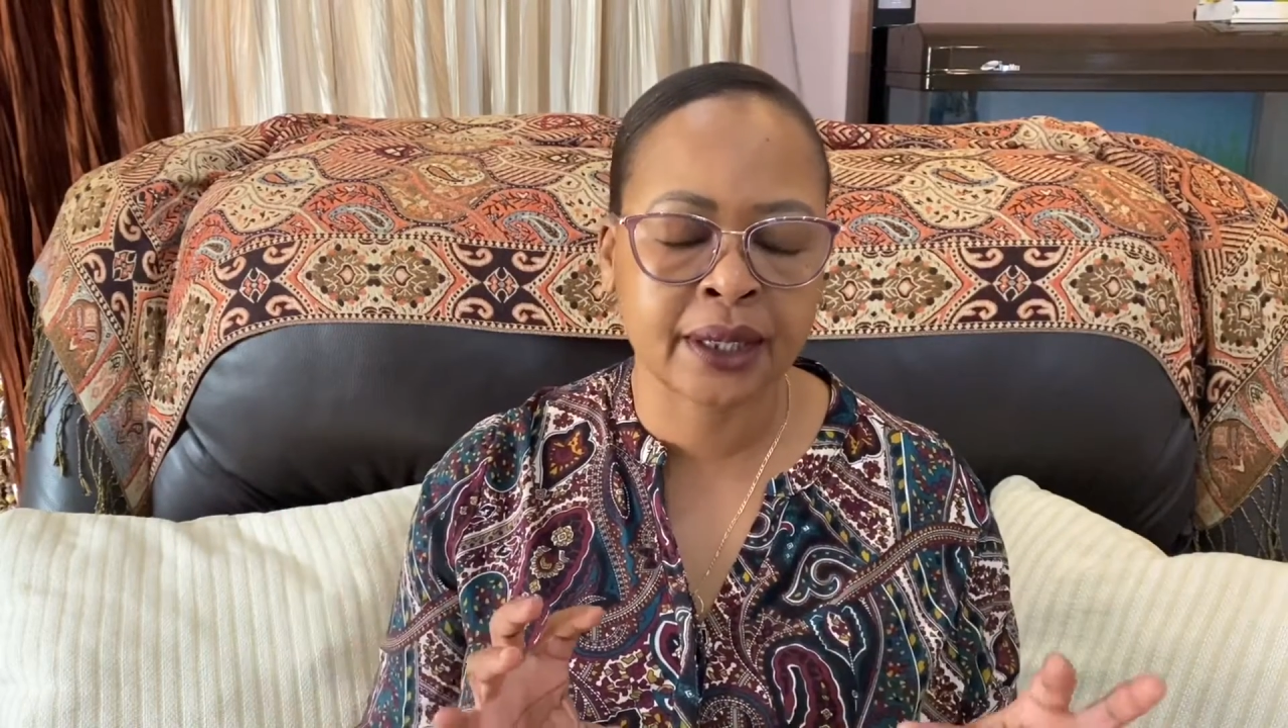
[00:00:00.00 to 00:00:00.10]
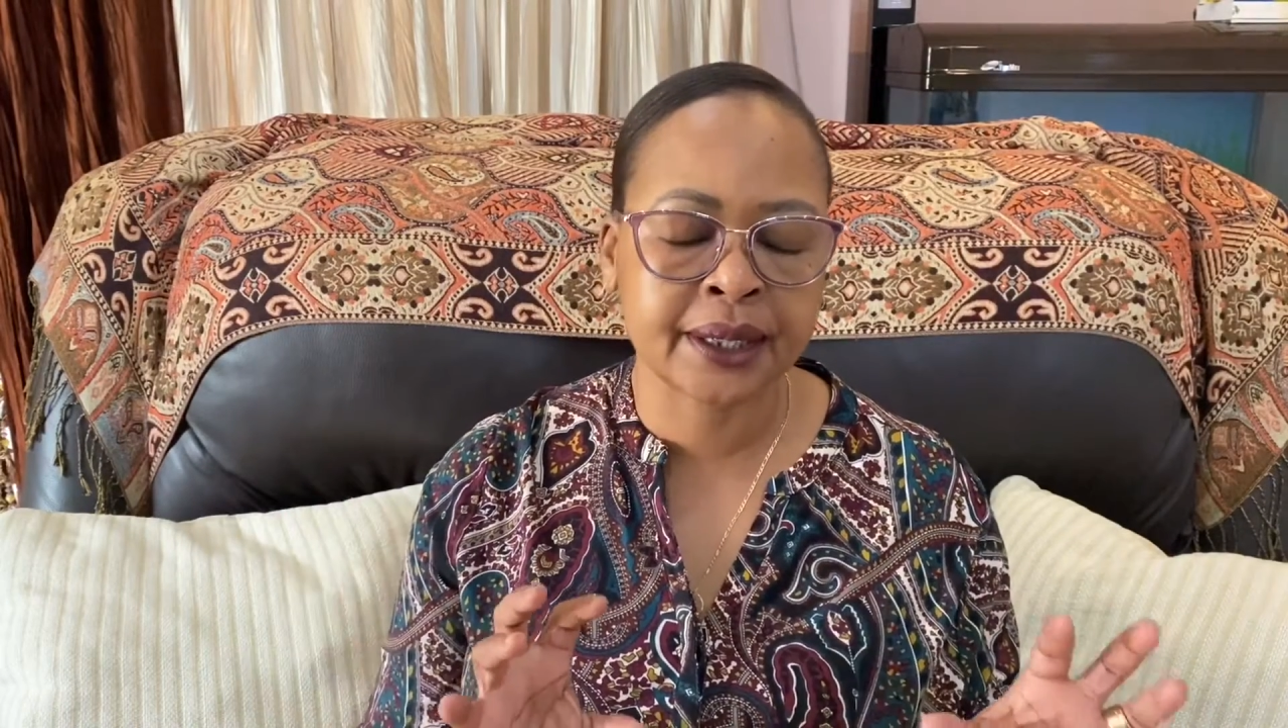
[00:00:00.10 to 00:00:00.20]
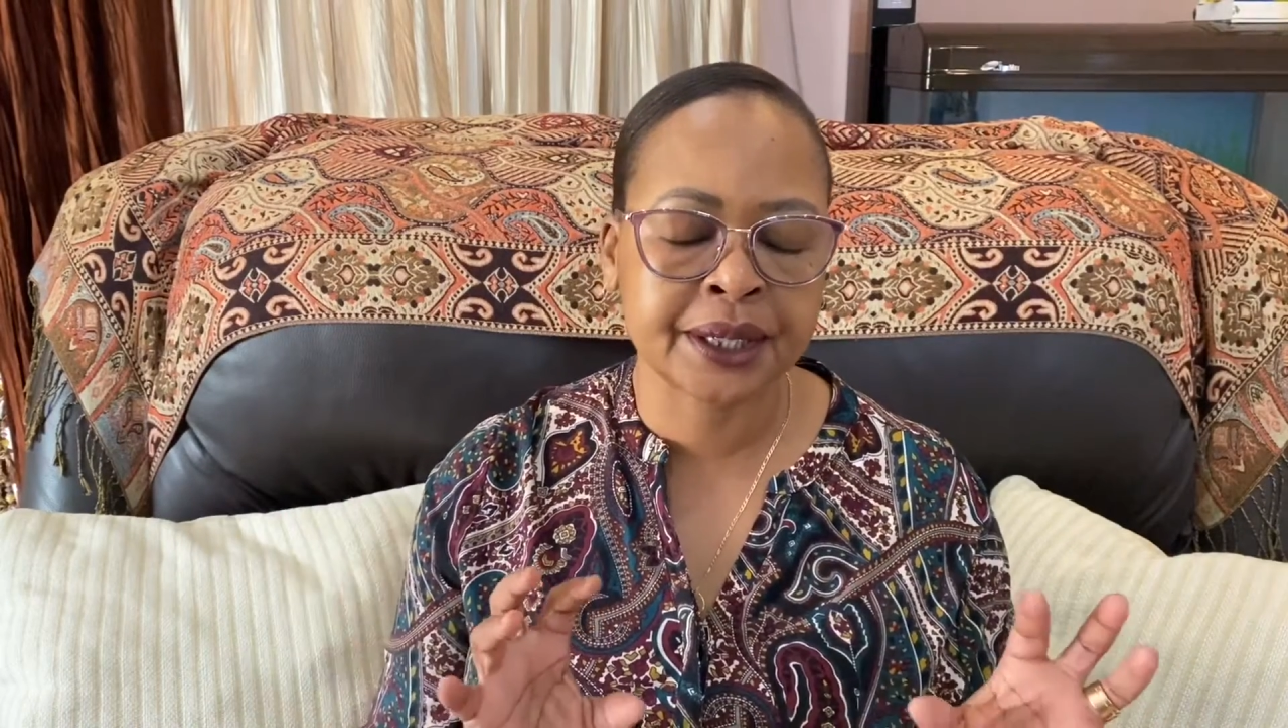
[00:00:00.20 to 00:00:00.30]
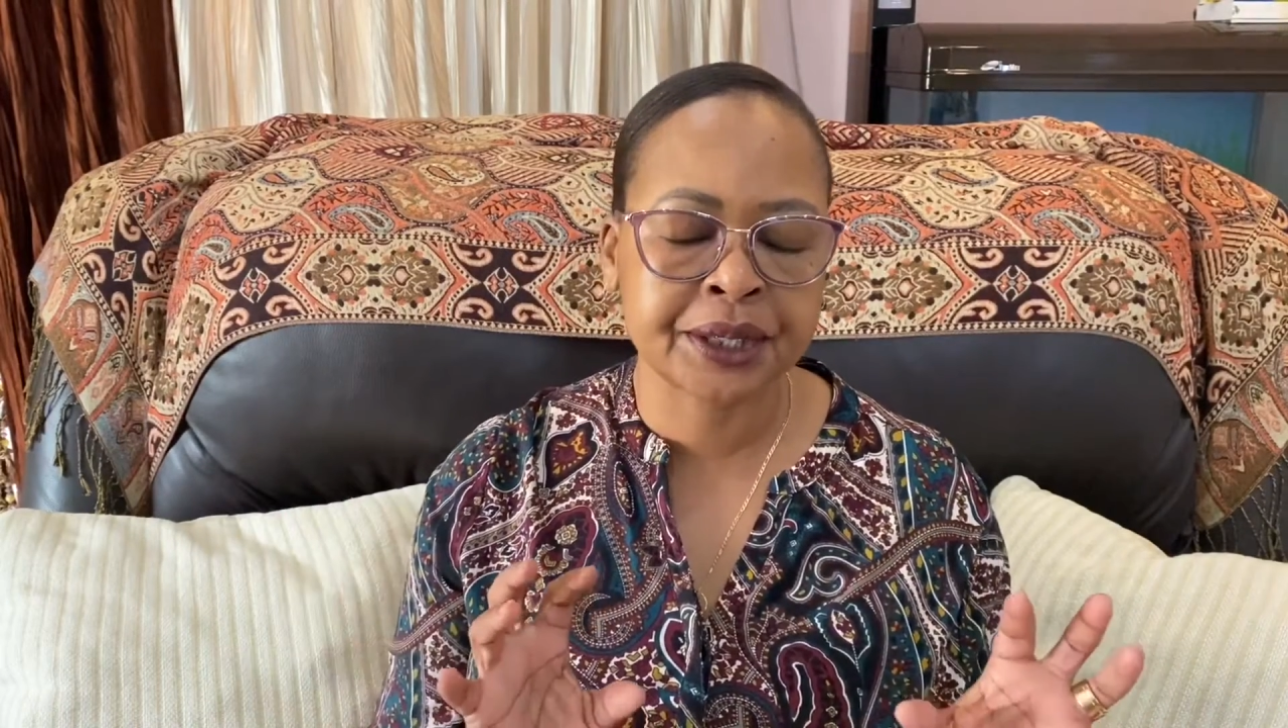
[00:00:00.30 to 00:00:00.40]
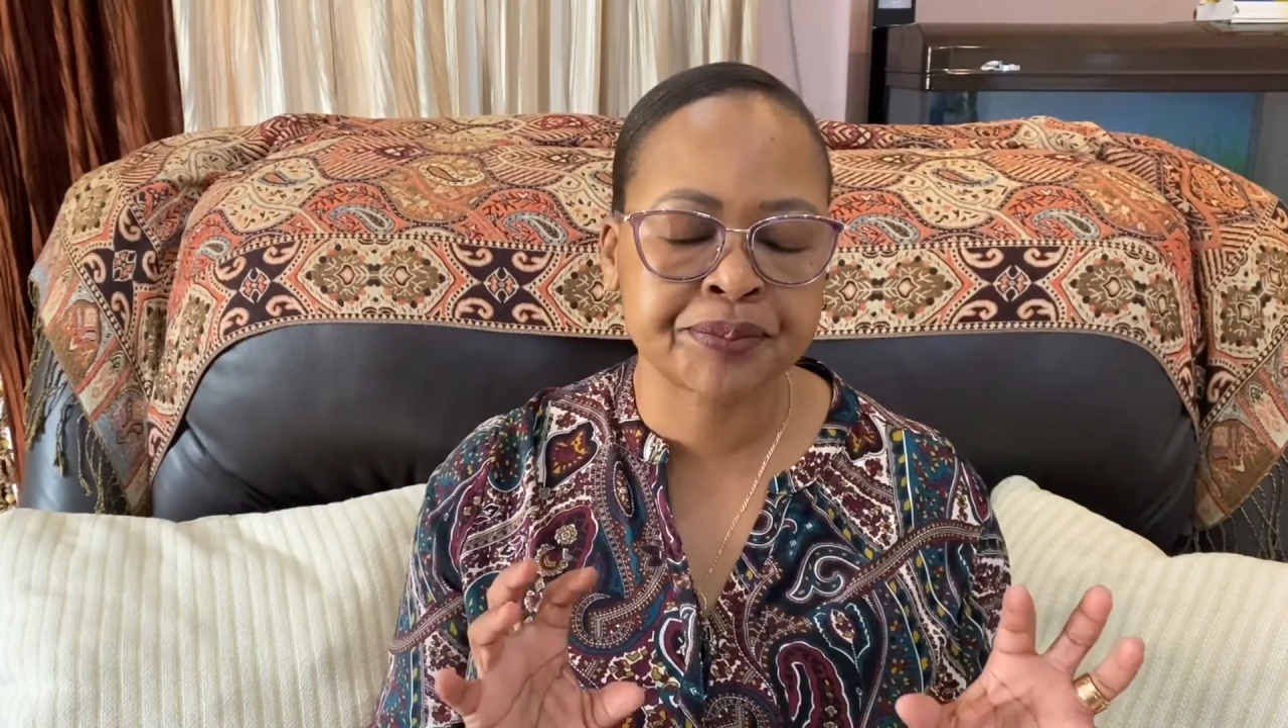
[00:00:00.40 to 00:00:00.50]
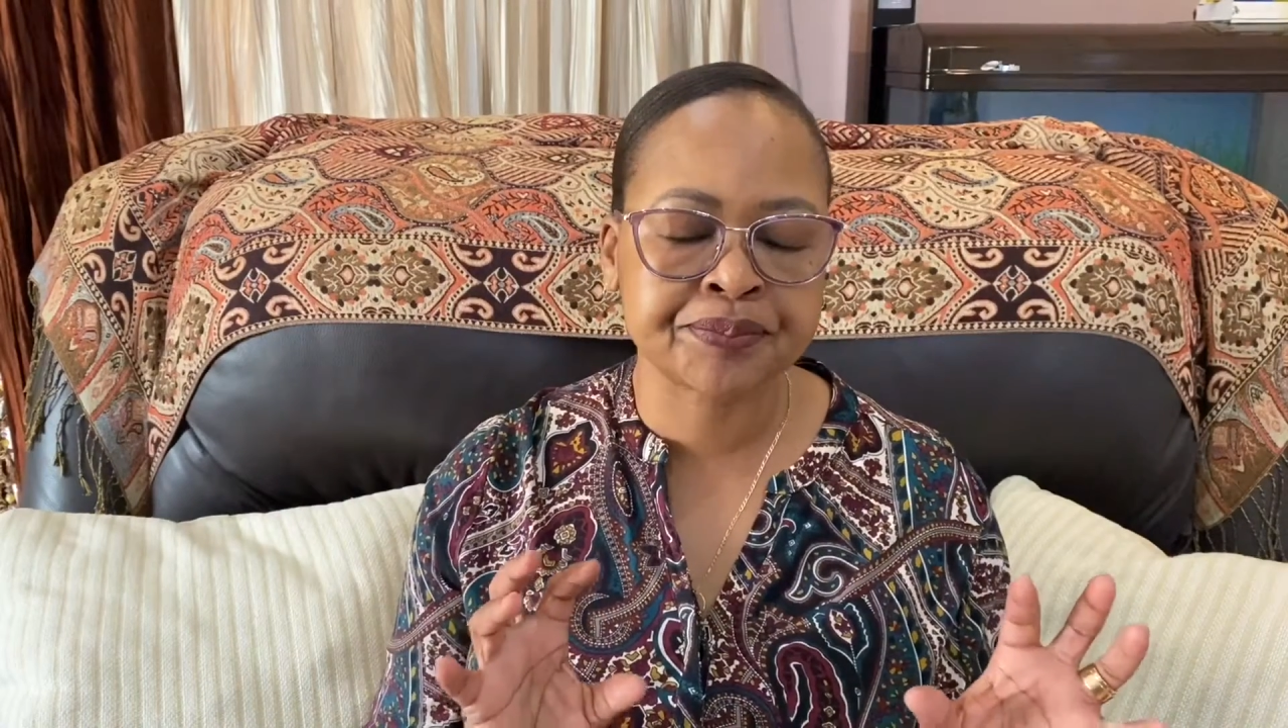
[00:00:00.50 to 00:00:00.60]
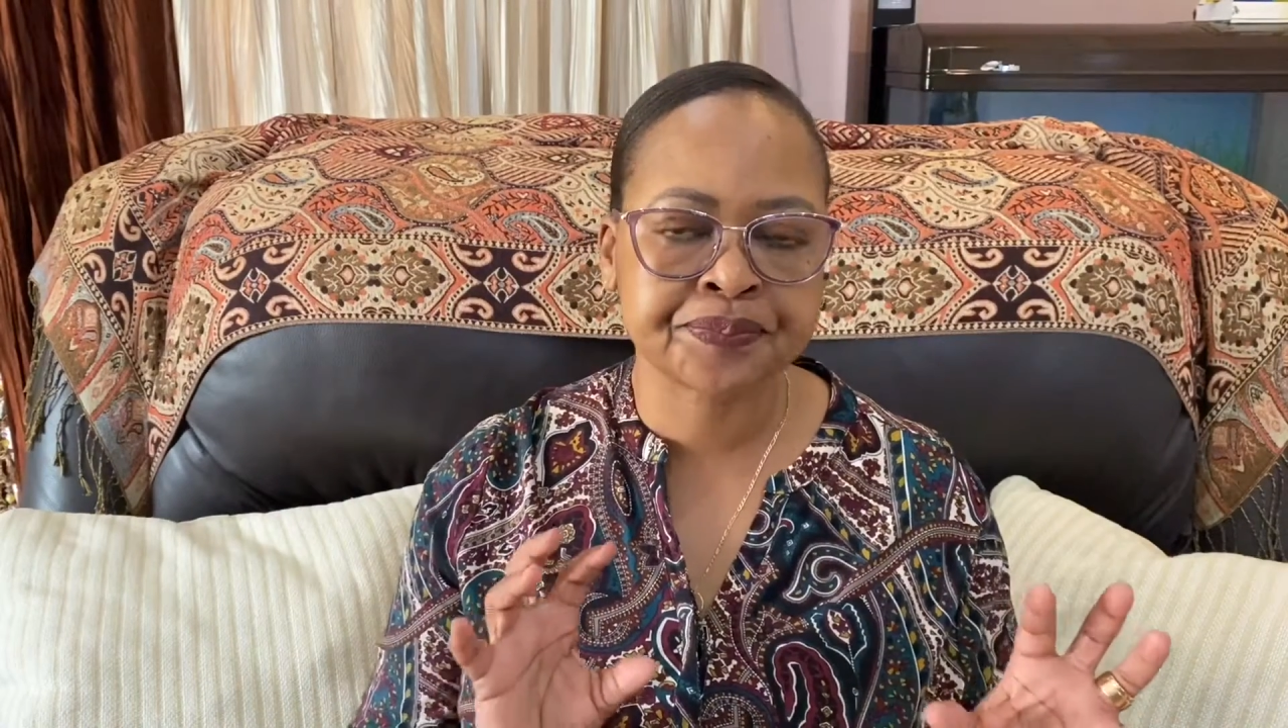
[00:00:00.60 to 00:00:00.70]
um,